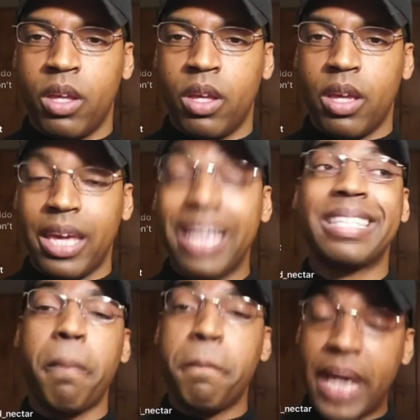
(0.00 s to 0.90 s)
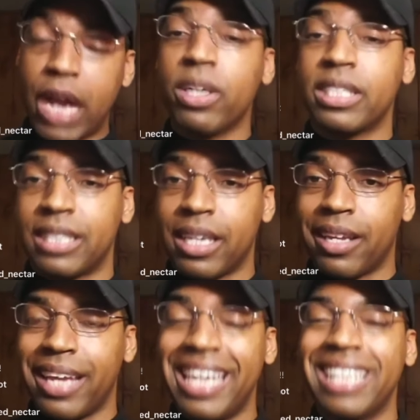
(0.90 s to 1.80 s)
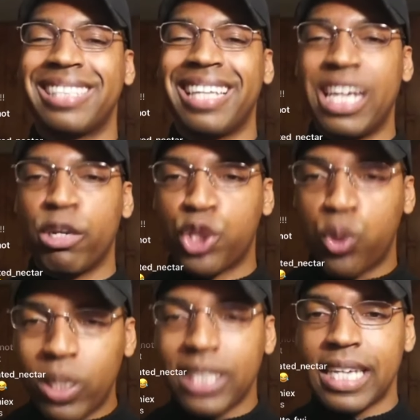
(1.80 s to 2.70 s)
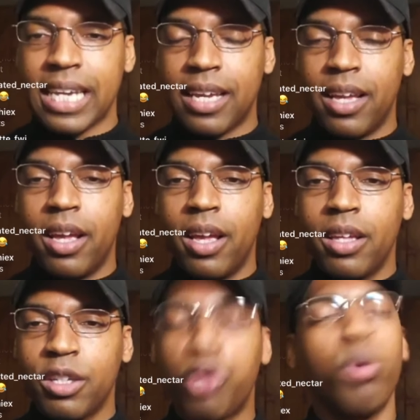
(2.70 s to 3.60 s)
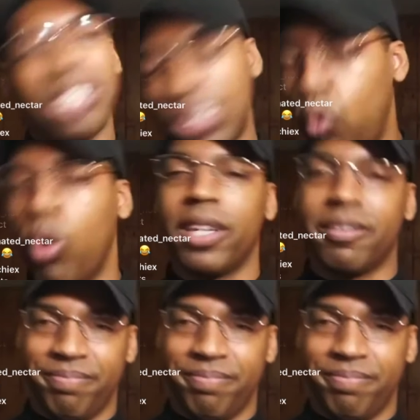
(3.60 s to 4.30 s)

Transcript: It's embarrassing. It is the year 2021.